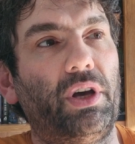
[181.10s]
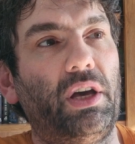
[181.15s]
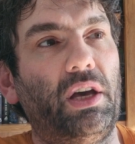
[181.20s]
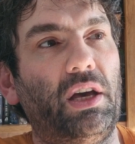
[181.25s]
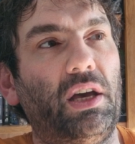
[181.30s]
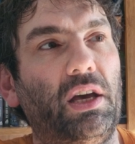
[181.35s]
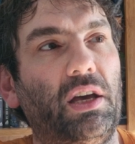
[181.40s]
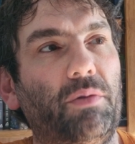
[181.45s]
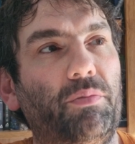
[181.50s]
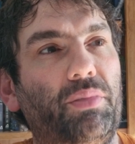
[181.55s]

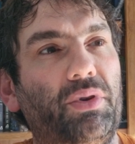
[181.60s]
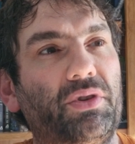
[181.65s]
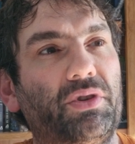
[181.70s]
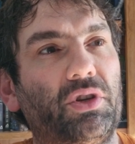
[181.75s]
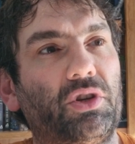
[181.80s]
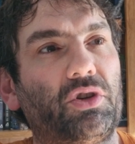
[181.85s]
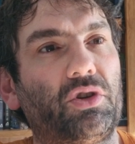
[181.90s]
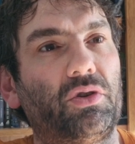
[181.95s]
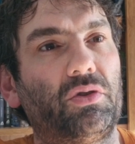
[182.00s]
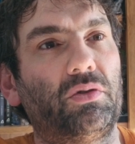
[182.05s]
a
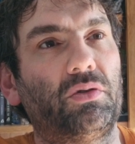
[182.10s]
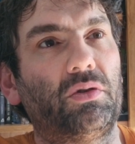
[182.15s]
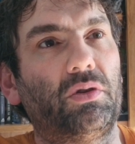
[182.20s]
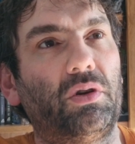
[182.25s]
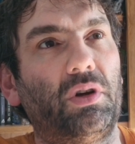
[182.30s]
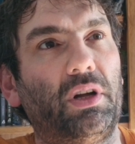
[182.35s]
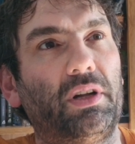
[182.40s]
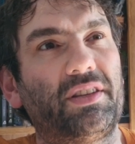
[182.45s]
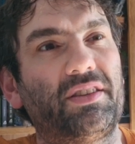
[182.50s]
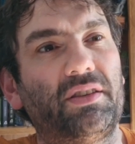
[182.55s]
position,
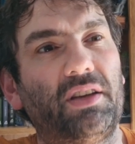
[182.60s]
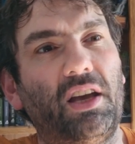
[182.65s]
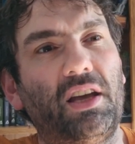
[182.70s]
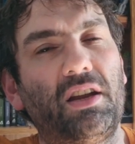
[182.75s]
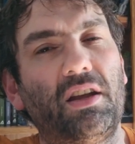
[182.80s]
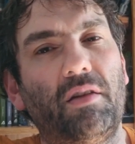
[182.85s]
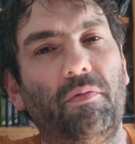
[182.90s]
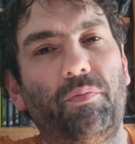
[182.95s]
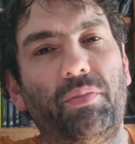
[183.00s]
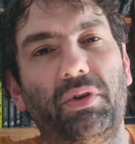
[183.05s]
I'd
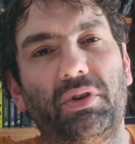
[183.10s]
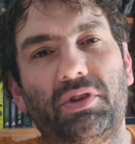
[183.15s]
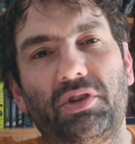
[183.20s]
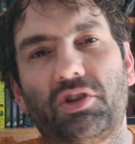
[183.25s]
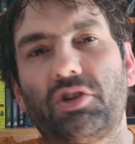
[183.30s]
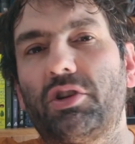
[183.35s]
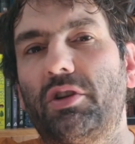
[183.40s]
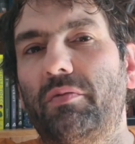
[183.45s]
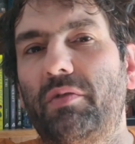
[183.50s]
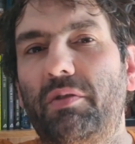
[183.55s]
say a
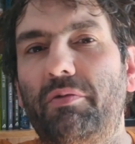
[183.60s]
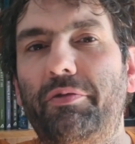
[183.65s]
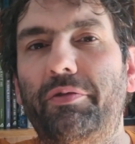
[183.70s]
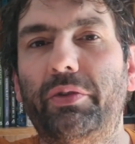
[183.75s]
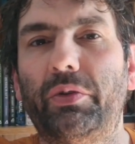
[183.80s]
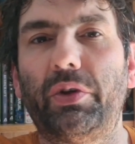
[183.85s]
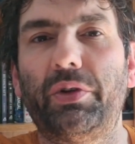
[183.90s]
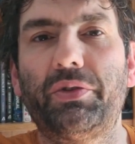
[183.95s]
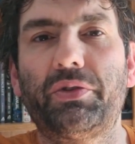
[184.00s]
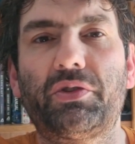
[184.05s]
position of
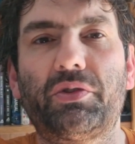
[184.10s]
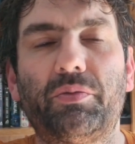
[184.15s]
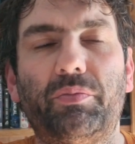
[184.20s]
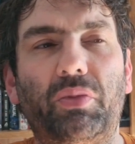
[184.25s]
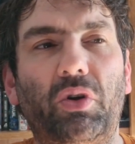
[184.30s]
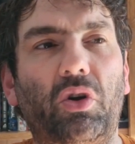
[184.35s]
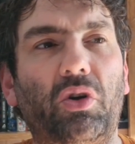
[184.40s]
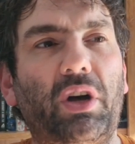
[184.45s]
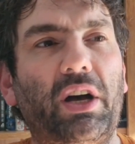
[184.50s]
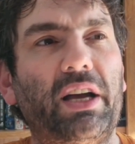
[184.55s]
influence,
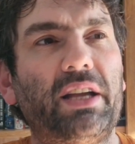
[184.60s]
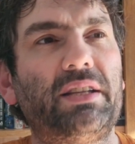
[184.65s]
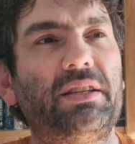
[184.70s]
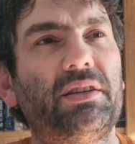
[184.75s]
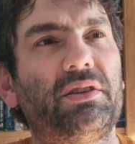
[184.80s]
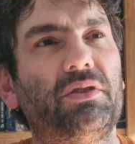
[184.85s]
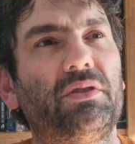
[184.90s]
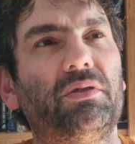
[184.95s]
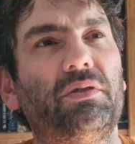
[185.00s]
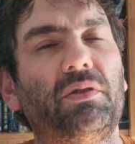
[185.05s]
but I
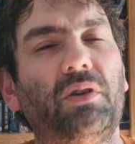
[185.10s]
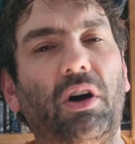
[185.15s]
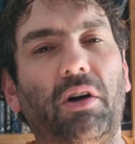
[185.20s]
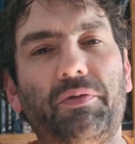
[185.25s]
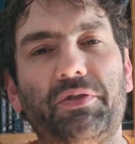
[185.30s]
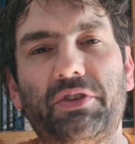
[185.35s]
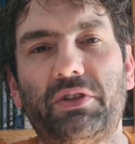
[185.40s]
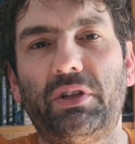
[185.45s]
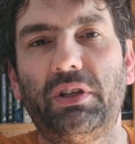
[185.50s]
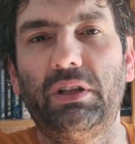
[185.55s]
didn't
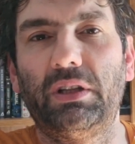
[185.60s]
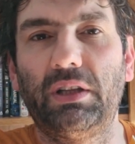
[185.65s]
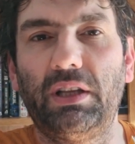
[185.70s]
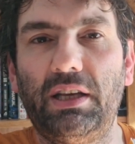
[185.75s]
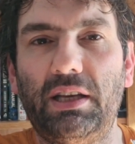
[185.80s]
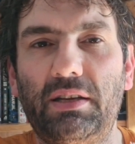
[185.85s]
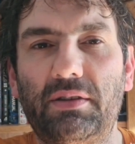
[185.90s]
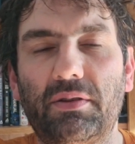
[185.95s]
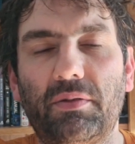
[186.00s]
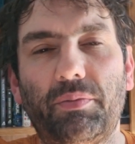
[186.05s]
obviously
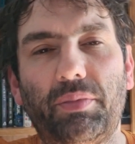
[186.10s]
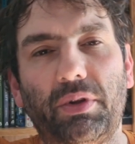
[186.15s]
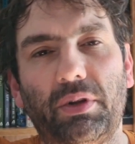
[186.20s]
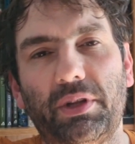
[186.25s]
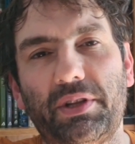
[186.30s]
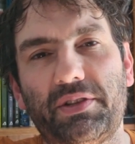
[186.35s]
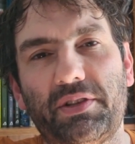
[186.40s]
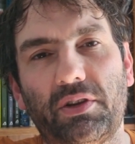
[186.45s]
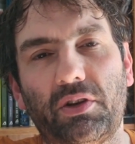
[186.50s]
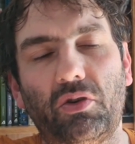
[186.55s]
lead
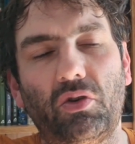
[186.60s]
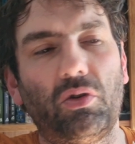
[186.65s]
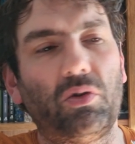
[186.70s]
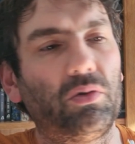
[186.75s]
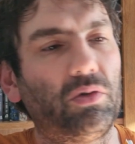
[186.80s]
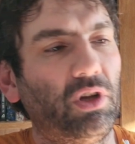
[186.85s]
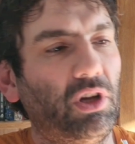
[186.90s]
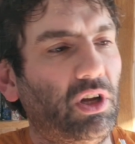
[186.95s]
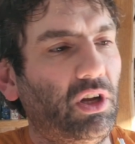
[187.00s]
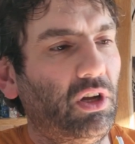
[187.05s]

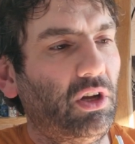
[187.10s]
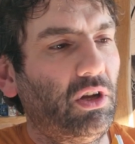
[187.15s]
political